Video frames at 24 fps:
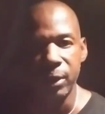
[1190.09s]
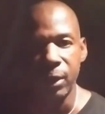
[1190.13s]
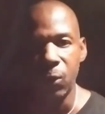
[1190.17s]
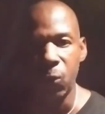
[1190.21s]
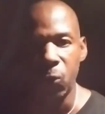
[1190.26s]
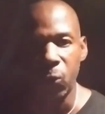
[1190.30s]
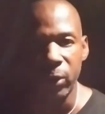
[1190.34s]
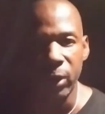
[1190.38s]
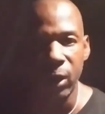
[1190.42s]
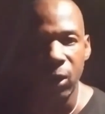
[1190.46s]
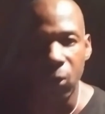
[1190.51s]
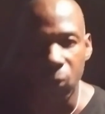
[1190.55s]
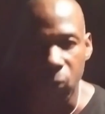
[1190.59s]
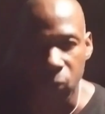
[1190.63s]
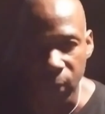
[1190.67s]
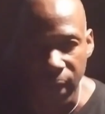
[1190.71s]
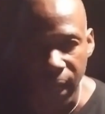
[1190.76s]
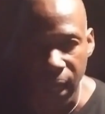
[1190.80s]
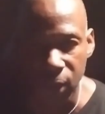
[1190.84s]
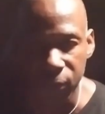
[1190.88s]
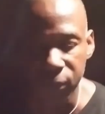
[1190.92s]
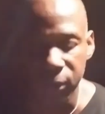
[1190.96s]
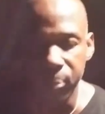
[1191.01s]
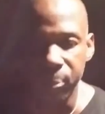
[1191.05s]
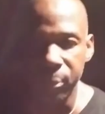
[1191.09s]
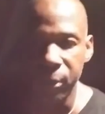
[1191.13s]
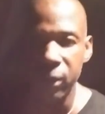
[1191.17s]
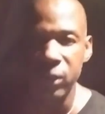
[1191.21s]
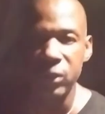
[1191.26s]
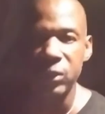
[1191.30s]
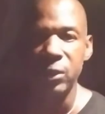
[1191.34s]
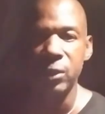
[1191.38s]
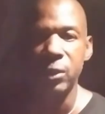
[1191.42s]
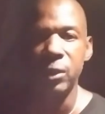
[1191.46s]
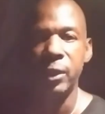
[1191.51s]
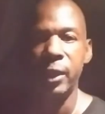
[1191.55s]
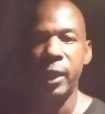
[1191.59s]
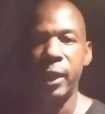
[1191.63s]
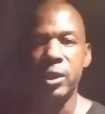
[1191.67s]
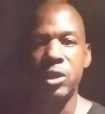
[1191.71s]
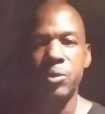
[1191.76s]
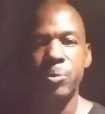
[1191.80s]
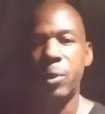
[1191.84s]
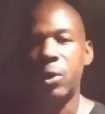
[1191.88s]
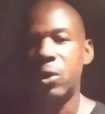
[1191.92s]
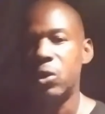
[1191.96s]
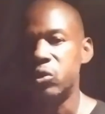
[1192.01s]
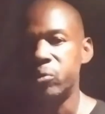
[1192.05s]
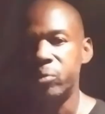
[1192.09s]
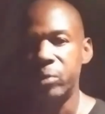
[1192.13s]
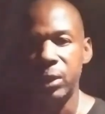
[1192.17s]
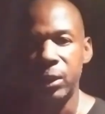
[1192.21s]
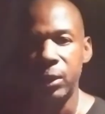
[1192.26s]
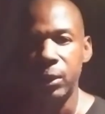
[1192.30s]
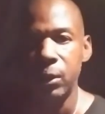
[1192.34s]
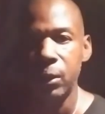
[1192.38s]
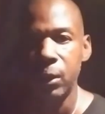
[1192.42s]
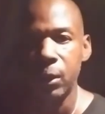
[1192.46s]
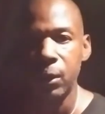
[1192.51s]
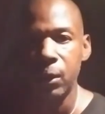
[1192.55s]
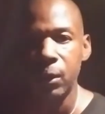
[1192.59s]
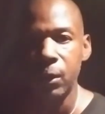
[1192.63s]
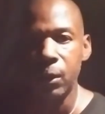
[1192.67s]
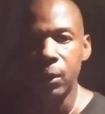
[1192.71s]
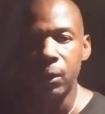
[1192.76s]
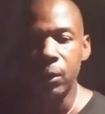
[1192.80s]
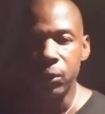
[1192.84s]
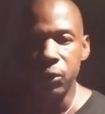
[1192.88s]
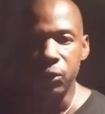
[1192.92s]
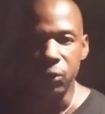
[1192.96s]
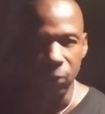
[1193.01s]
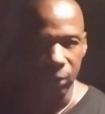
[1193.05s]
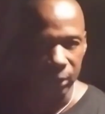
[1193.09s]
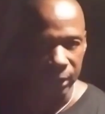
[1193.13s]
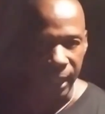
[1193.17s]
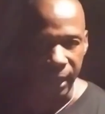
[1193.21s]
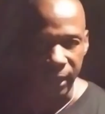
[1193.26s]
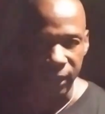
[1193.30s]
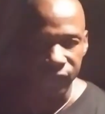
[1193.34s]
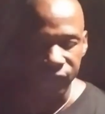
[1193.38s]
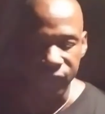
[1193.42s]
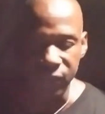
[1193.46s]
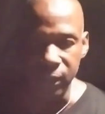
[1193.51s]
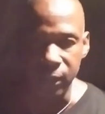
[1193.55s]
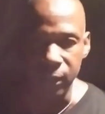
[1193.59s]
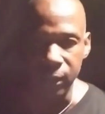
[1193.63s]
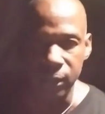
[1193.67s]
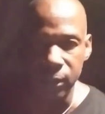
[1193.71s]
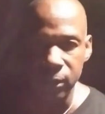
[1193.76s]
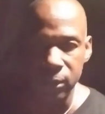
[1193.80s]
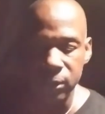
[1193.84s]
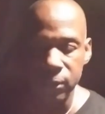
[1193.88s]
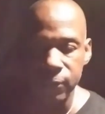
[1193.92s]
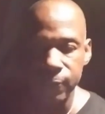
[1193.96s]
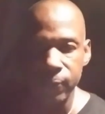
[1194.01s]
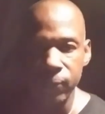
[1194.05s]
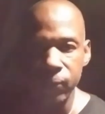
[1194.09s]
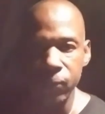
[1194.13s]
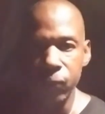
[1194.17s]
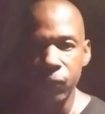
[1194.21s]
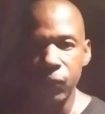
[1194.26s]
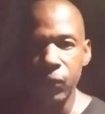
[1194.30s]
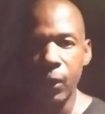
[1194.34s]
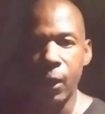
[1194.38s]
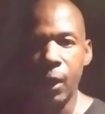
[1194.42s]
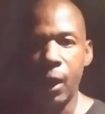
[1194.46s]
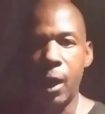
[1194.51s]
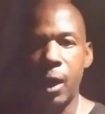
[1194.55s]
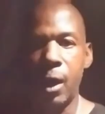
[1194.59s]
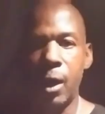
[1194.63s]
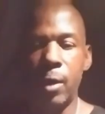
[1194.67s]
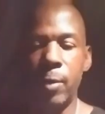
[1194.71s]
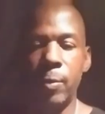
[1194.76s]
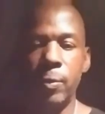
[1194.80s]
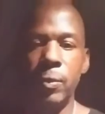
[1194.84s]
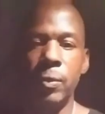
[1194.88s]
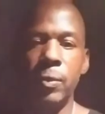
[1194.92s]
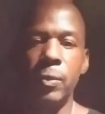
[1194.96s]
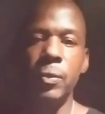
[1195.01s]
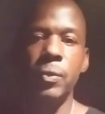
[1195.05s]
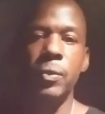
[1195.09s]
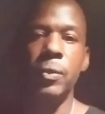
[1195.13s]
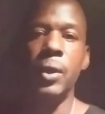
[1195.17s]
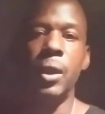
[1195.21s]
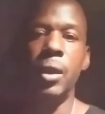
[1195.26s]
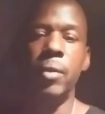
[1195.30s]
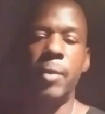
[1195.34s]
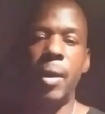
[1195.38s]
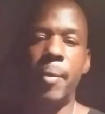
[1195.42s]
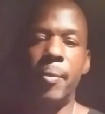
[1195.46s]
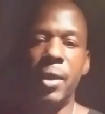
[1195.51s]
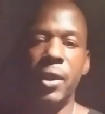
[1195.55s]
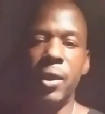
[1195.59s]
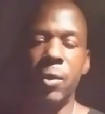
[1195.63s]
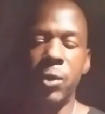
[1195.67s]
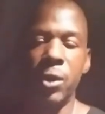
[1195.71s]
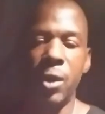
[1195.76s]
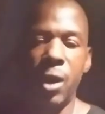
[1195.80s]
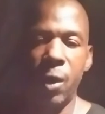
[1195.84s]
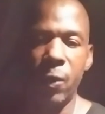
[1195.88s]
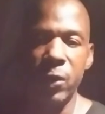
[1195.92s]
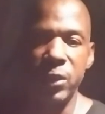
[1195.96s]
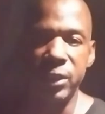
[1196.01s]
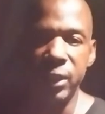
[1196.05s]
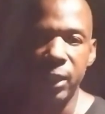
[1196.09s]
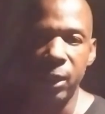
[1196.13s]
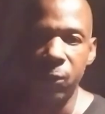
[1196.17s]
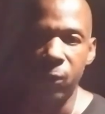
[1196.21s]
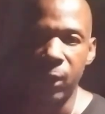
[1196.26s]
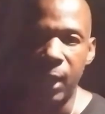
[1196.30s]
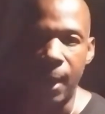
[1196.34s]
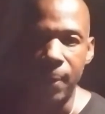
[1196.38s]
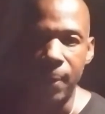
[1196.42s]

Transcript: a well-rounded person, and they exposed me to a lot of things. And my mother would always say, well,